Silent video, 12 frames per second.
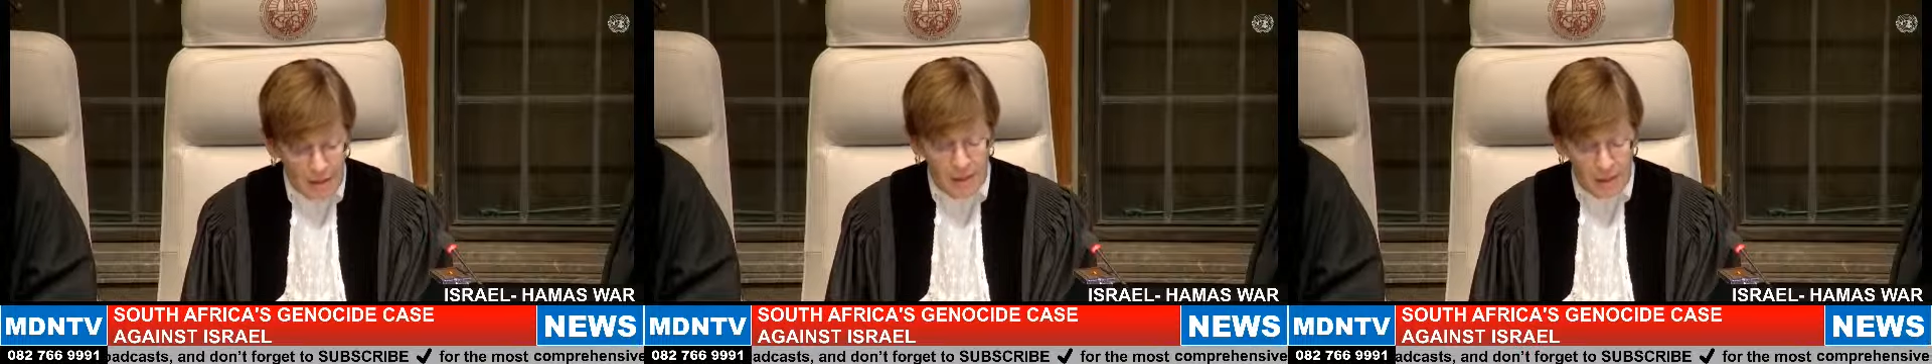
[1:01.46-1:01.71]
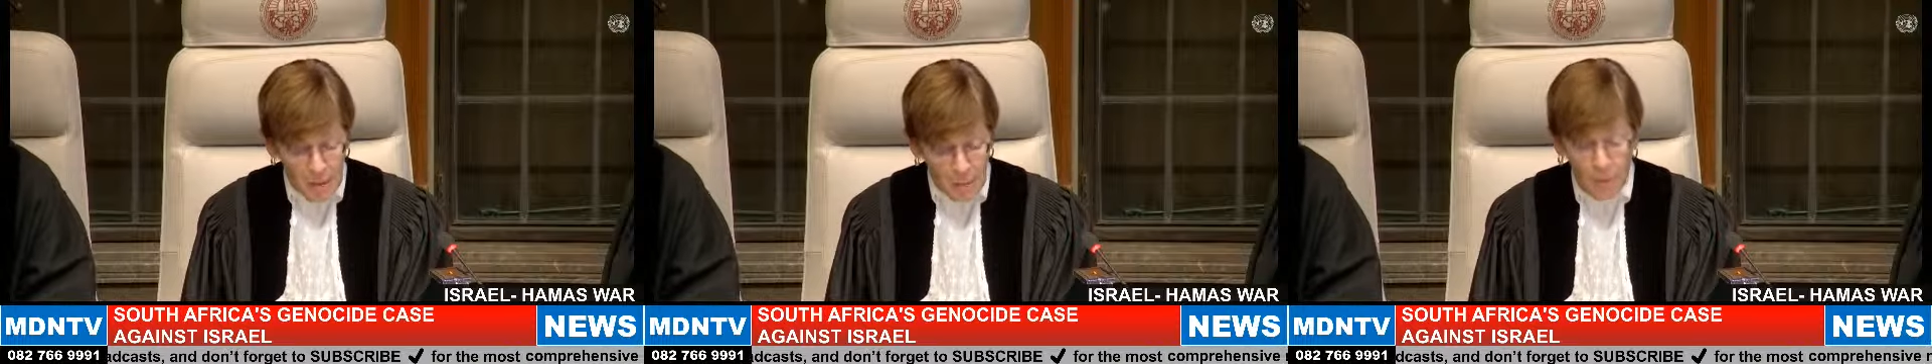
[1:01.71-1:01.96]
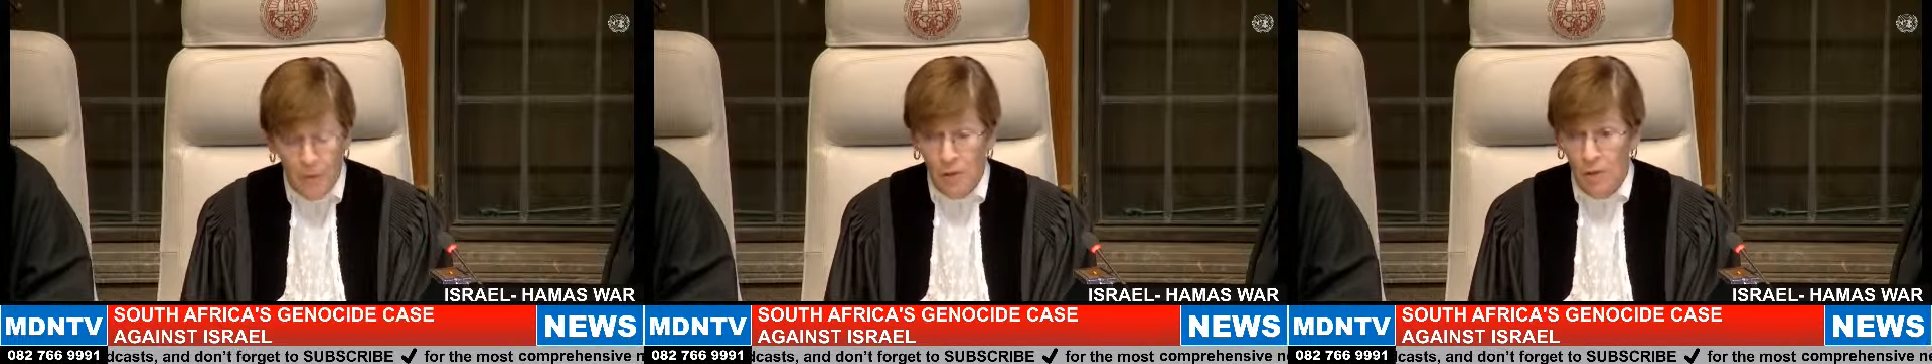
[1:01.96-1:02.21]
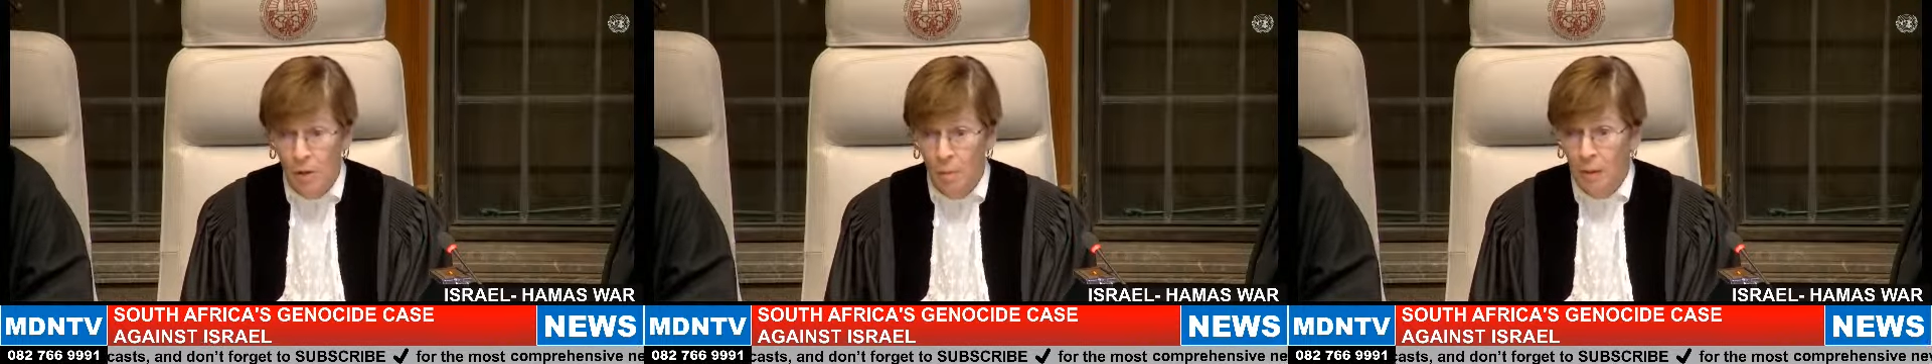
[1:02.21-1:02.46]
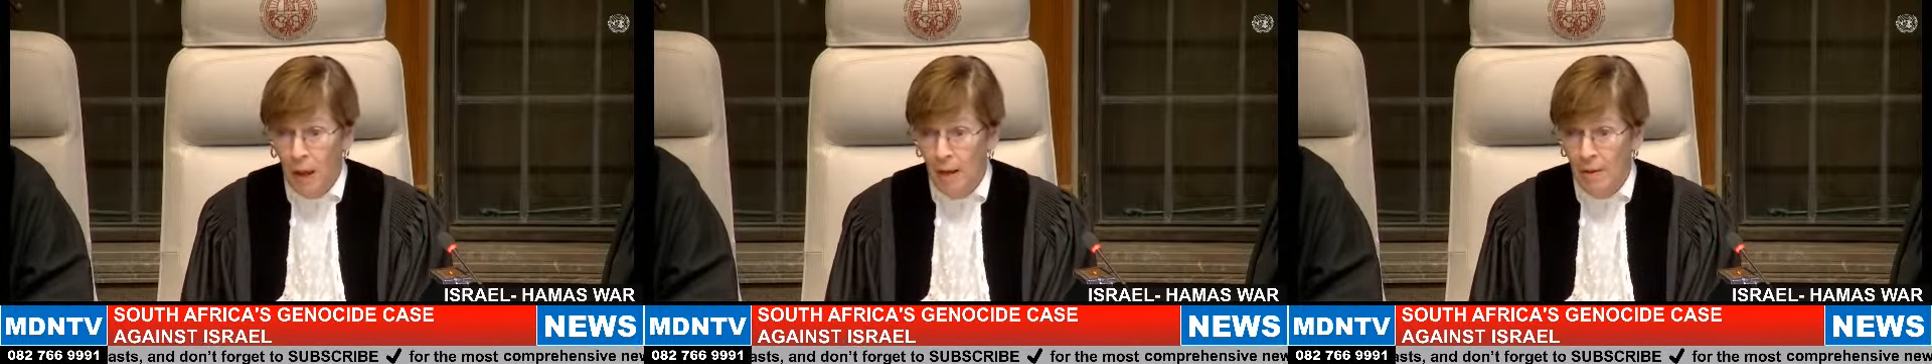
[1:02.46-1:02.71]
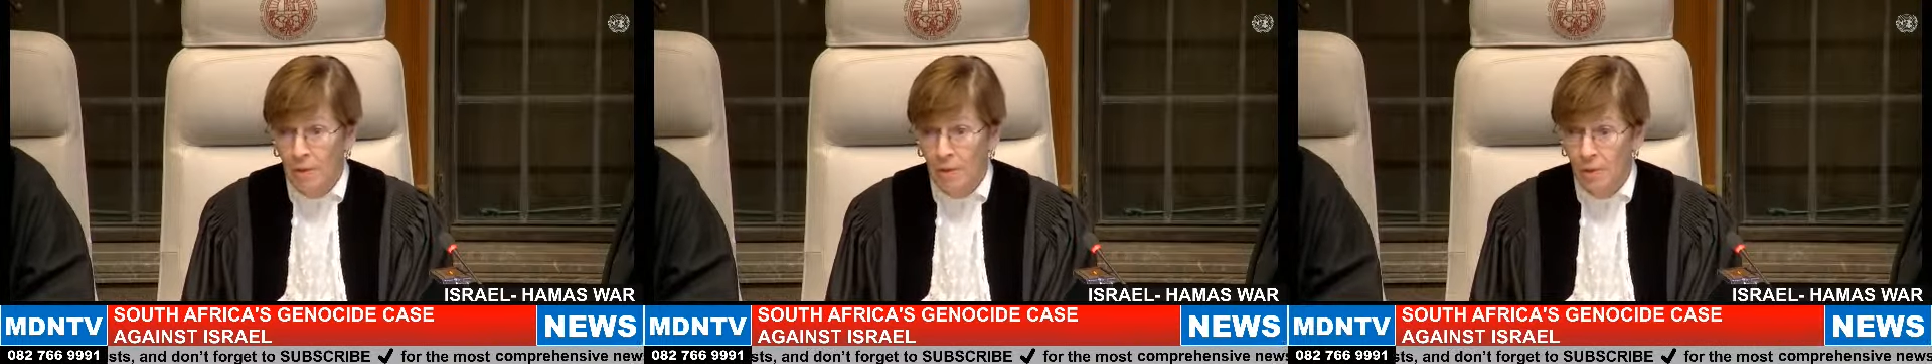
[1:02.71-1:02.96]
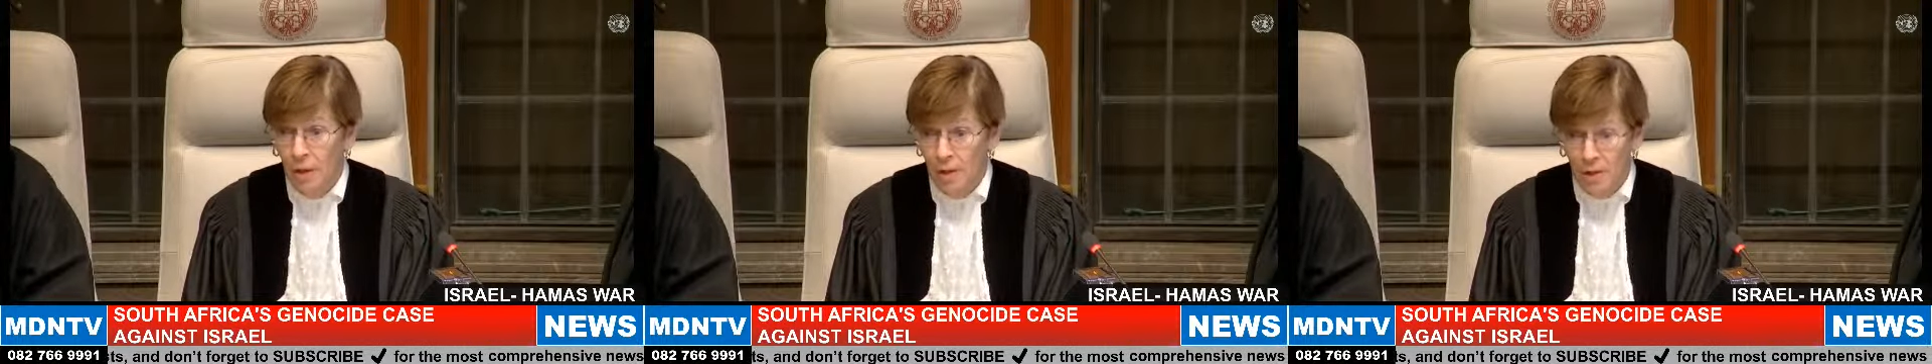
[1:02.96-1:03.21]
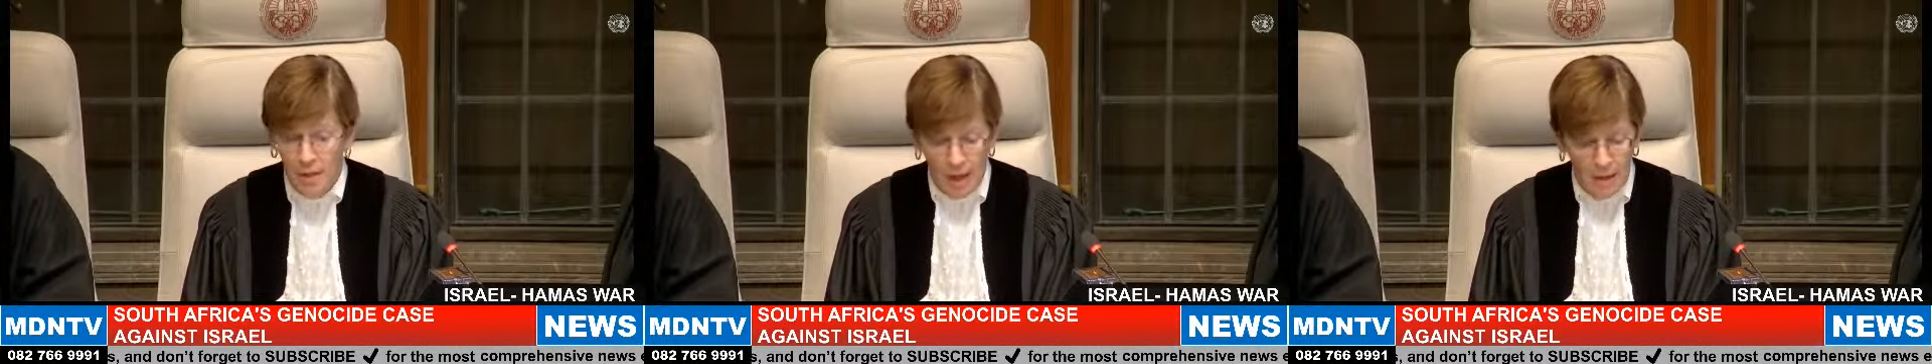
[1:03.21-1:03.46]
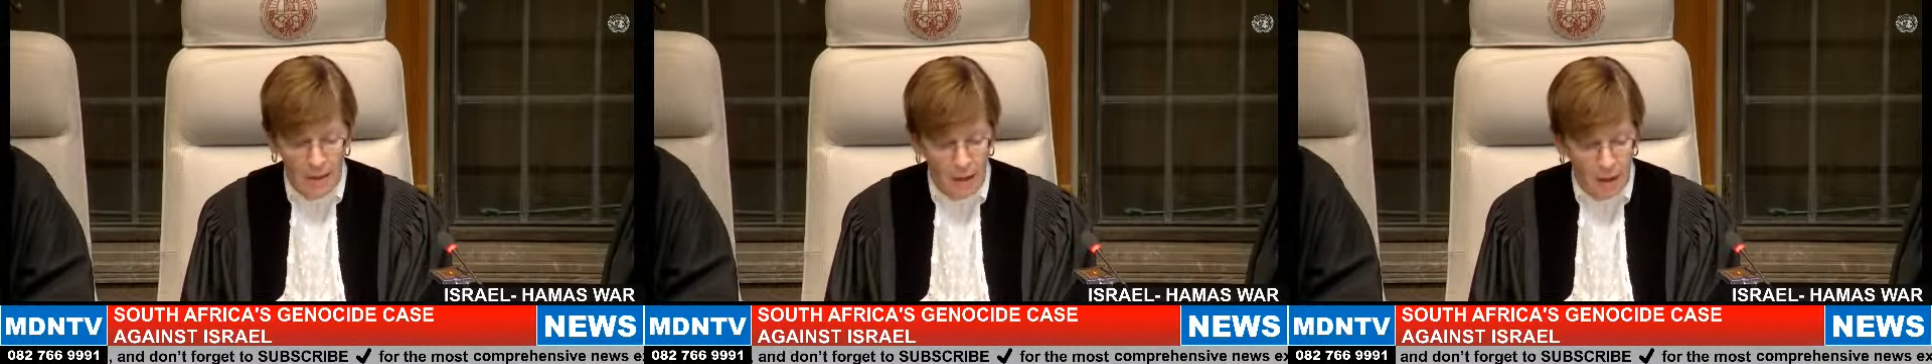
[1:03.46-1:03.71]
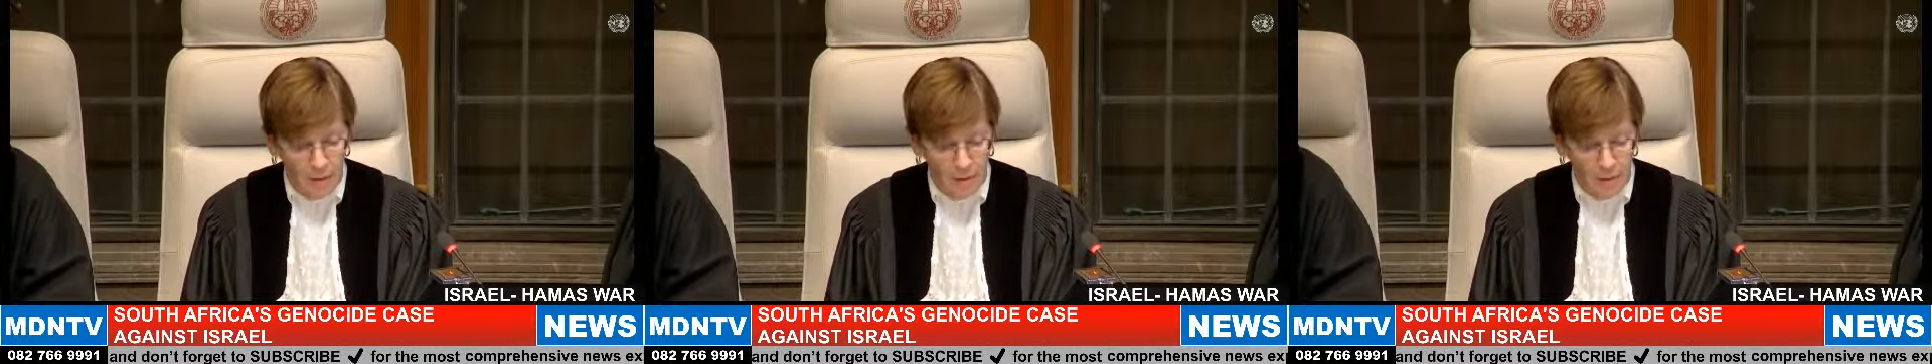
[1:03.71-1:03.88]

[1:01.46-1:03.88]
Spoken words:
that same provision applies to judges ad